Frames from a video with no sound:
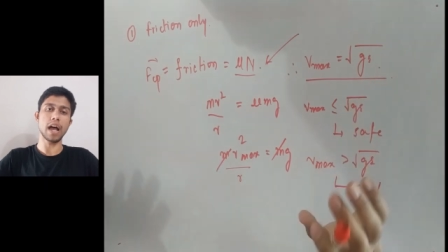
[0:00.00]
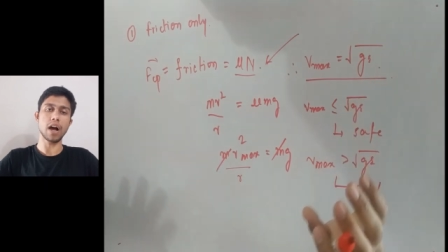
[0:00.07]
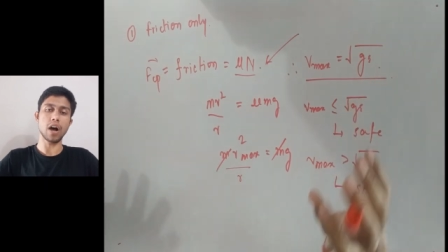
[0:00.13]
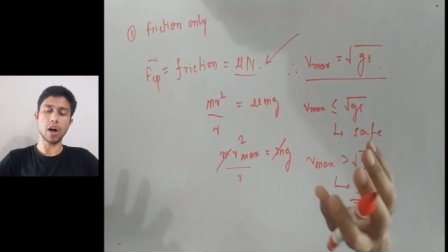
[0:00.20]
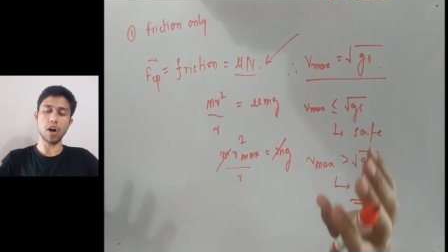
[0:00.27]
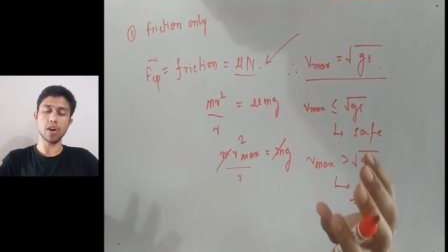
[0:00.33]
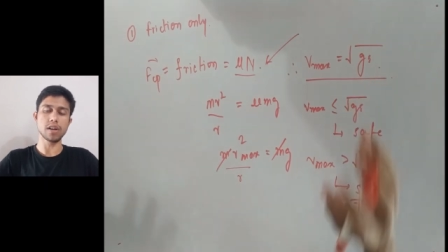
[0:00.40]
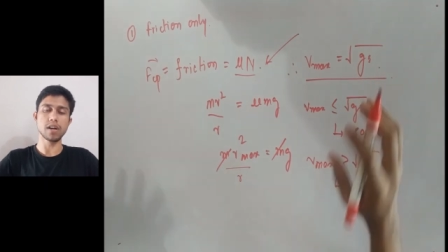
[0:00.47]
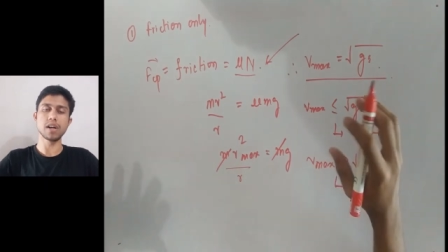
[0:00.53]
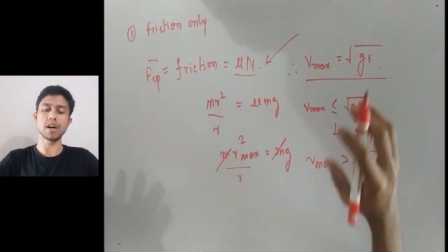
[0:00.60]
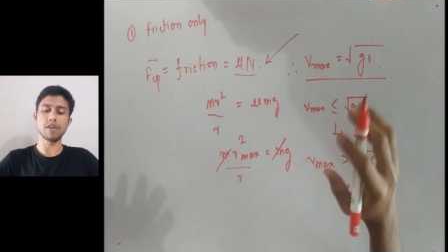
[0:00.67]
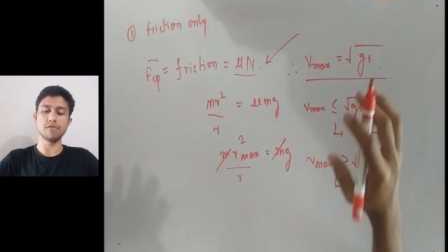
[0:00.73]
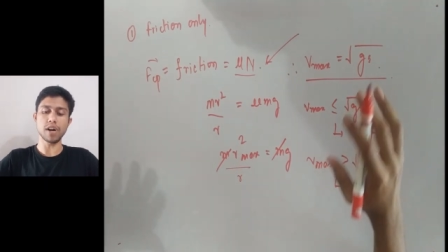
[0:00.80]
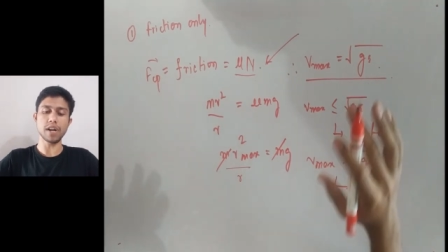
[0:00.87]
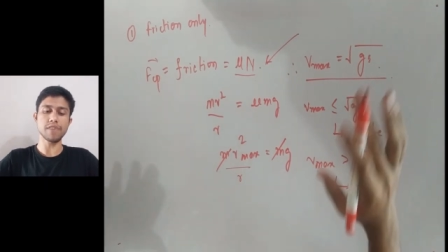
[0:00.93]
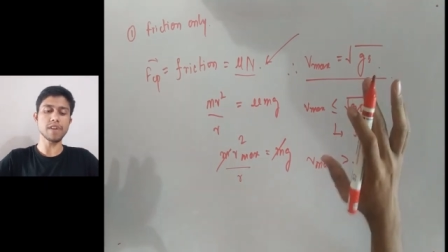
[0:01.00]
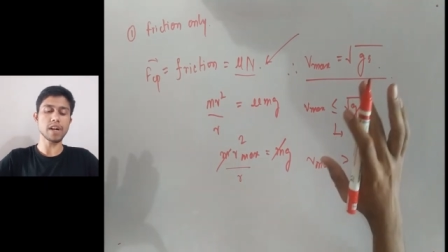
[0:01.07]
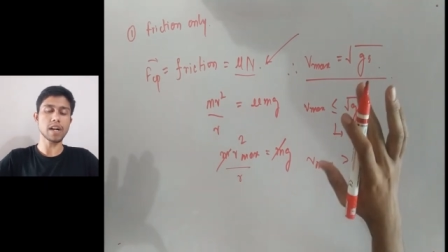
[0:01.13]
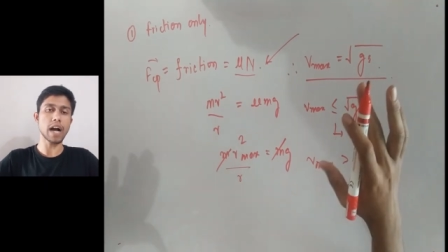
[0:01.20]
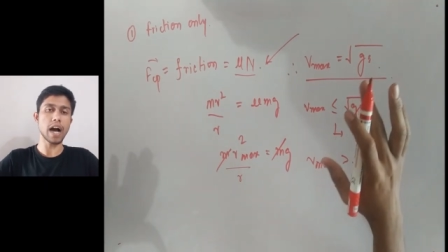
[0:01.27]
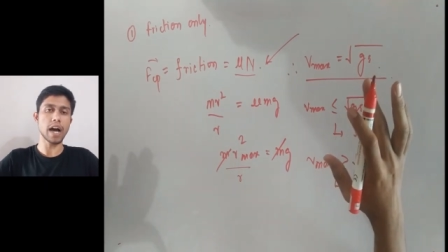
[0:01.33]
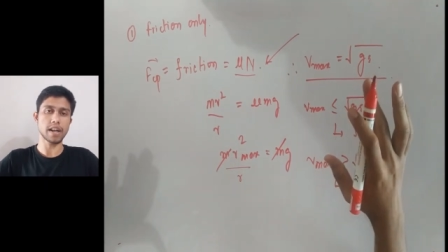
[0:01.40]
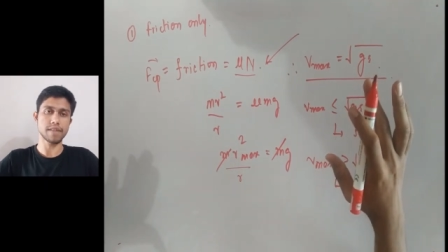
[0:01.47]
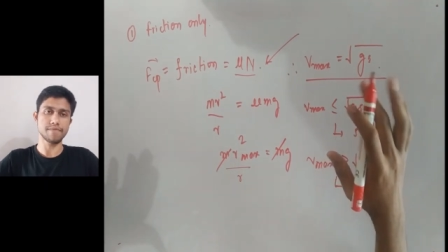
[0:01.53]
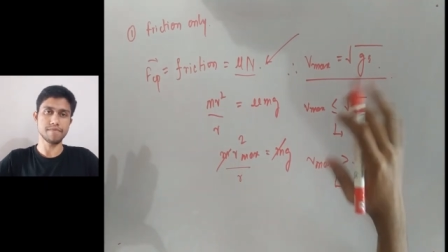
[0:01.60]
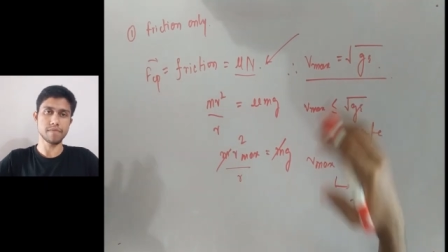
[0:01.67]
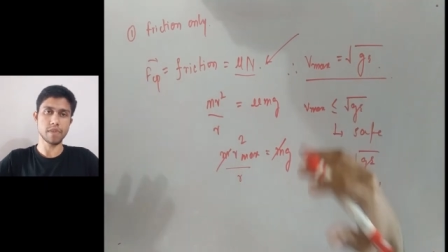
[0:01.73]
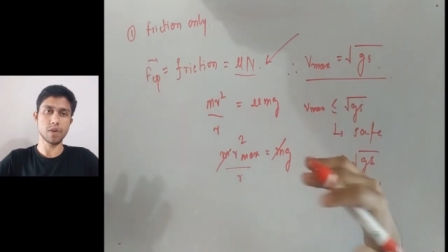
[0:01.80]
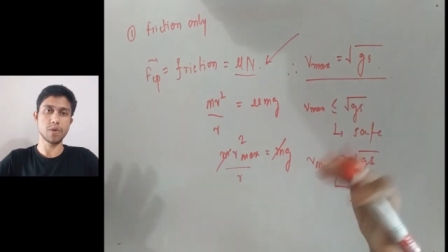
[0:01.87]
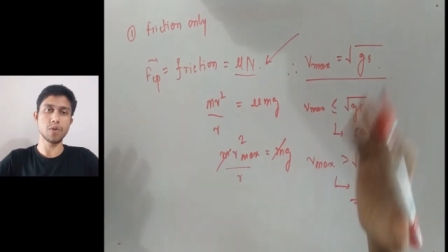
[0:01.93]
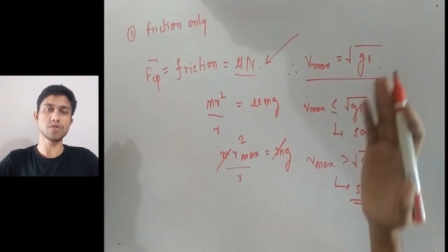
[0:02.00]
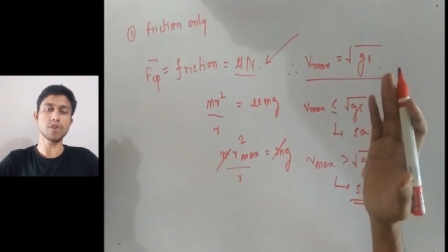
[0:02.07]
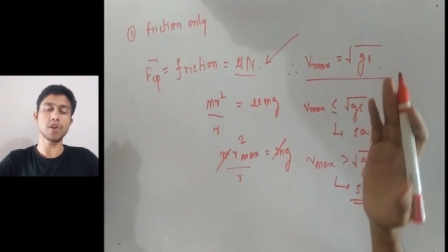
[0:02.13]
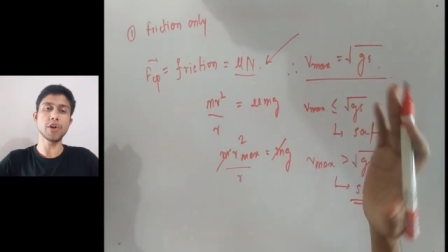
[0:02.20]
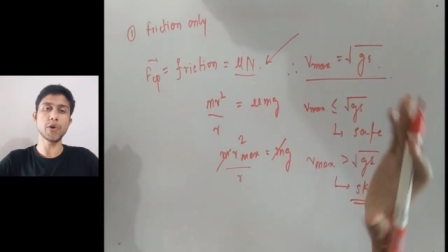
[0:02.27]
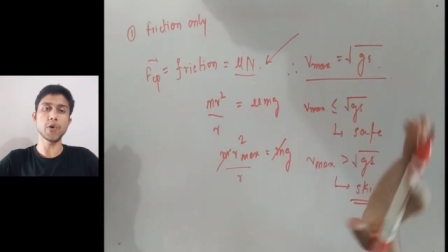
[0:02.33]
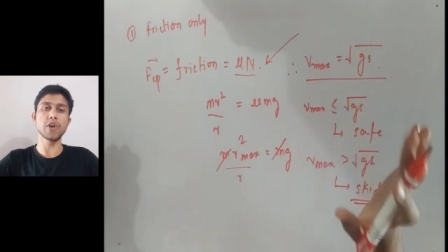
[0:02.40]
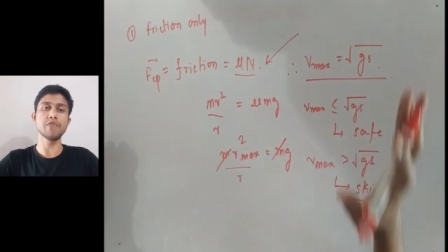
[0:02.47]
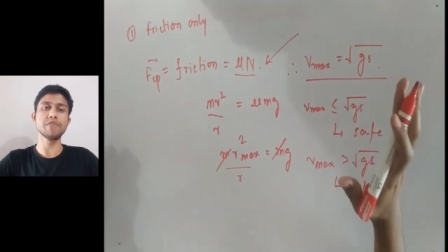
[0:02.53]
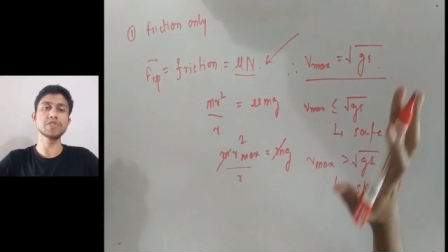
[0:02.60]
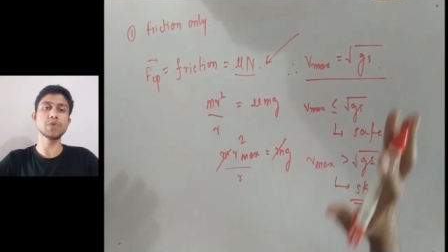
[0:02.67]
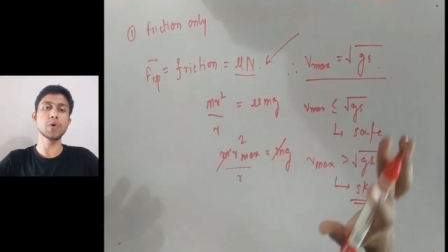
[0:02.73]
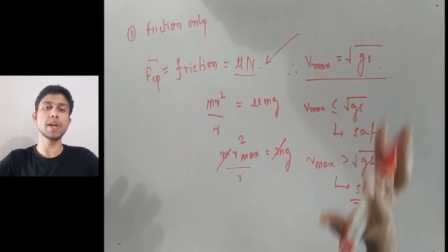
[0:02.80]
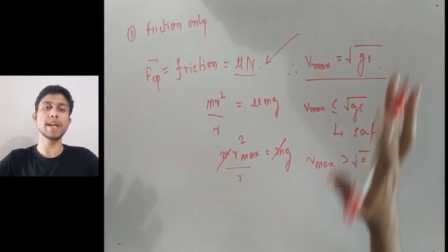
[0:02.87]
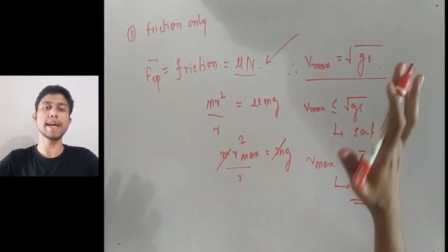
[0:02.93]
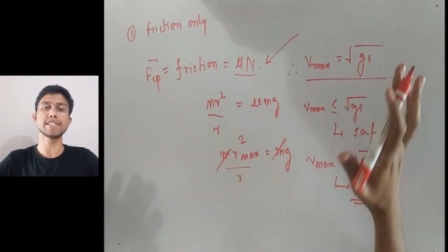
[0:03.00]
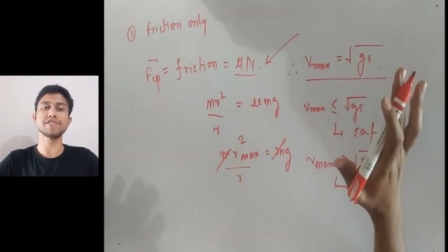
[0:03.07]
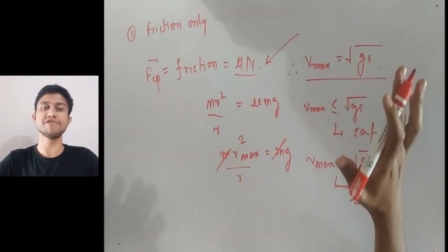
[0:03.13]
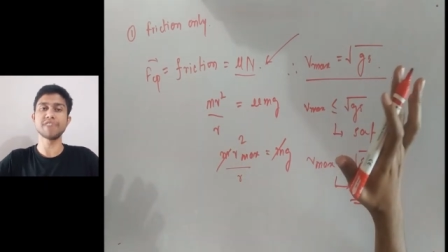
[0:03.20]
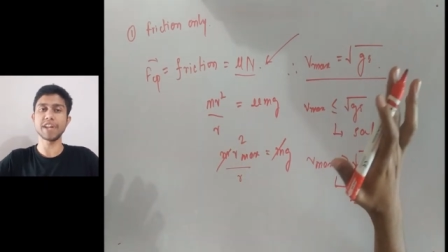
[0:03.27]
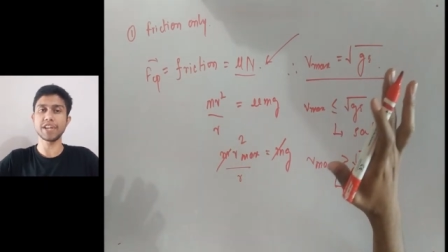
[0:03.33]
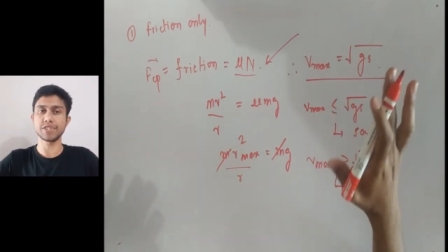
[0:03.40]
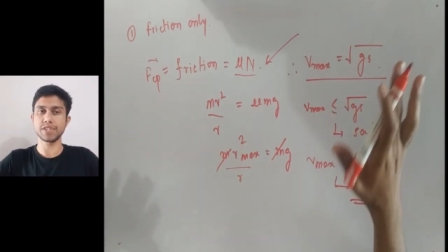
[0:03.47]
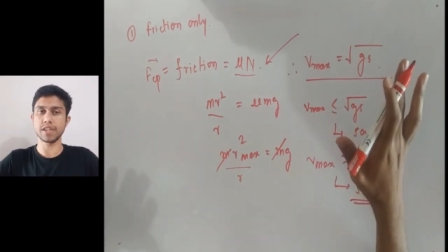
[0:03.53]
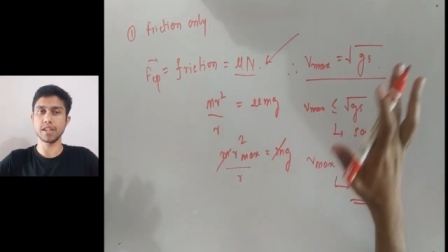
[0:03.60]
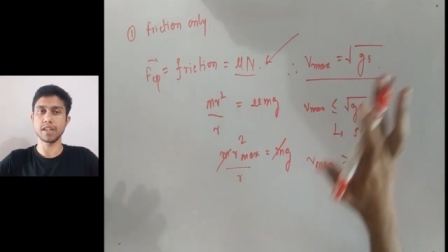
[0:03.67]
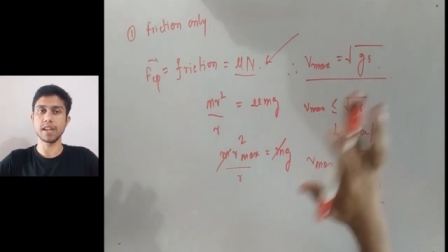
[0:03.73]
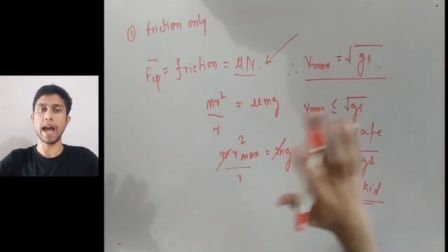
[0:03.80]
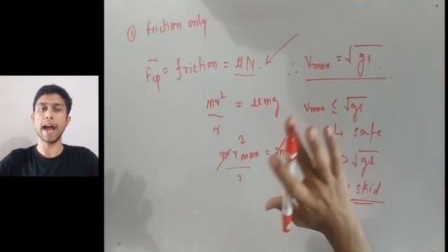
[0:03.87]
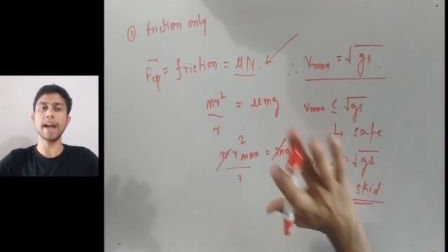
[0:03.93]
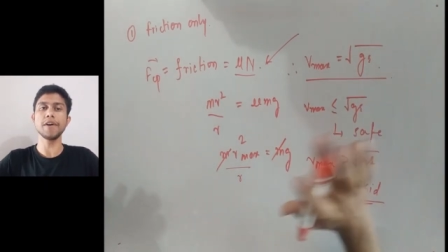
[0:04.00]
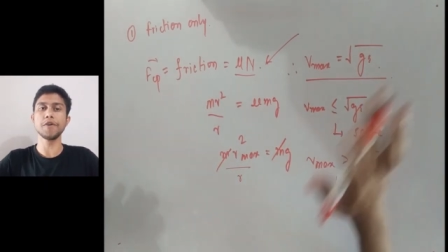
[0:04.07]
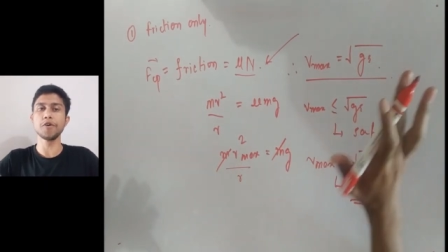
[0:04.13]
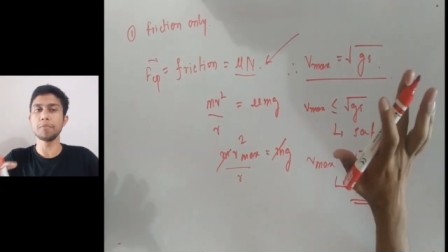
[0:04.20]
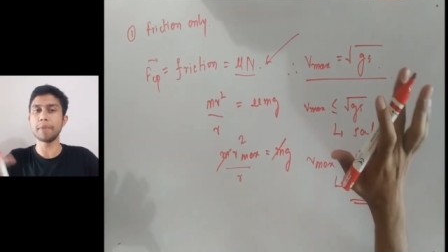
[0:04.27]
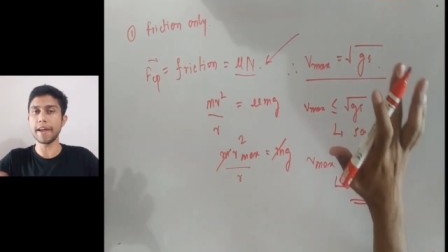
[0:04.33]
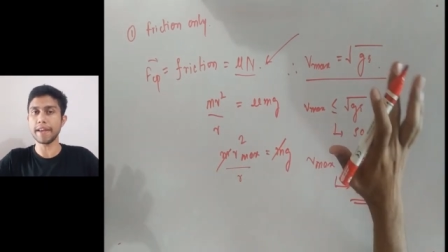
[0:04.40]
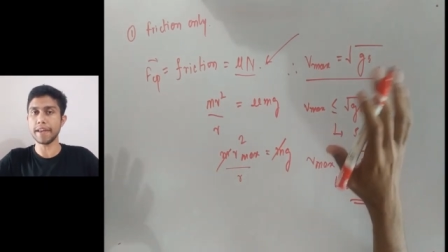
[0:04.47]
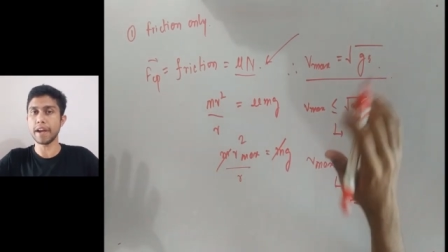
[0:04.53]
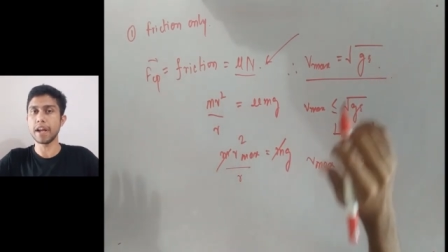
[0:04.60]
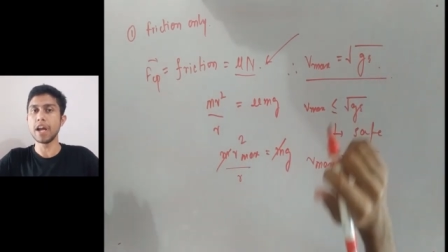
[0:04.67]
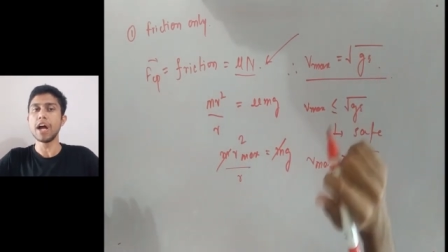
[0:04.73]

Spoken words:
or what if a car goes on a road which only has a friction and no banking.